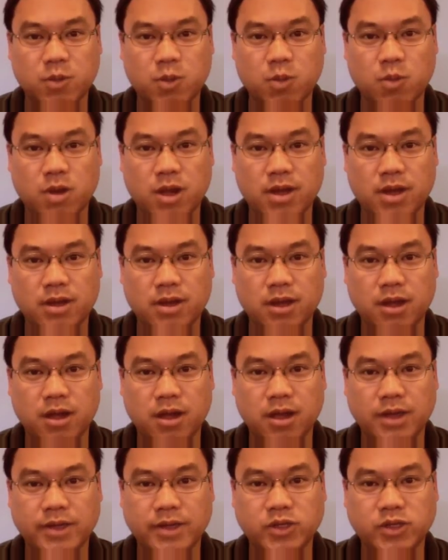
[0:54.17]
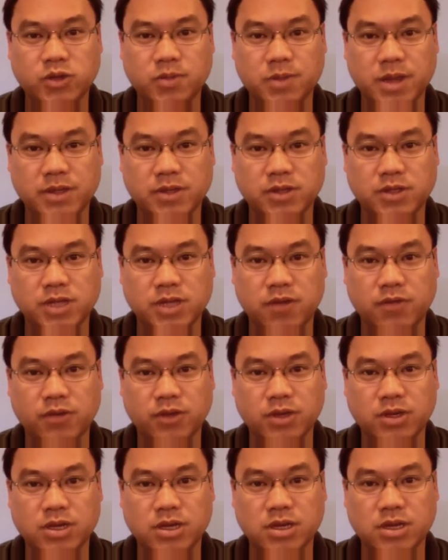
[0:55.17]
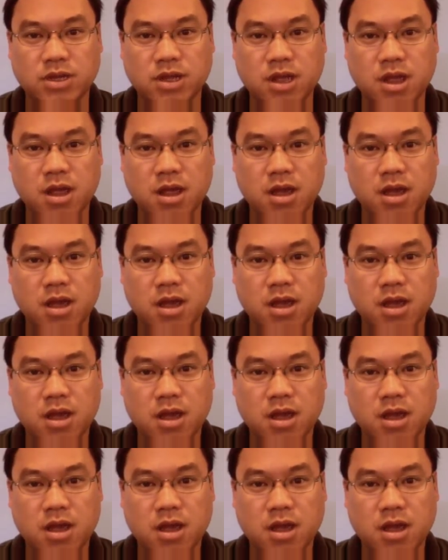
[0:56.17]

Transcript: we want uh, Easter Mass to sound really good,